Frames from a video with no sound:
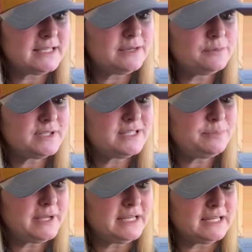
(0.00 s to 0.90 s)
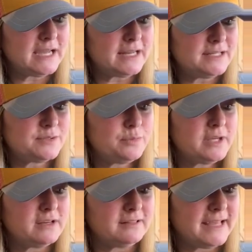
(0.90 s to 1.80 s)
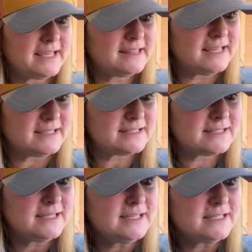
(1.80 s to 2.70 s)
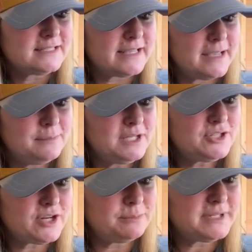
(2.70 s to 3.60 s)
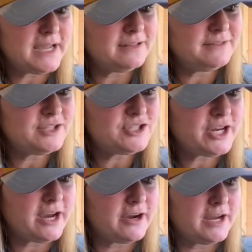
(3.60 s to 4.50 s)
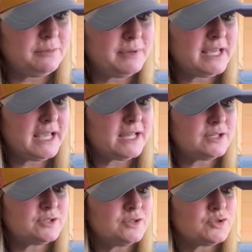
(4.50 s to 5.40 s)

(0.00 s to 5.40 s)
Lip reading: he was spinning on his wheel like this. Simon jumped out of his chair and began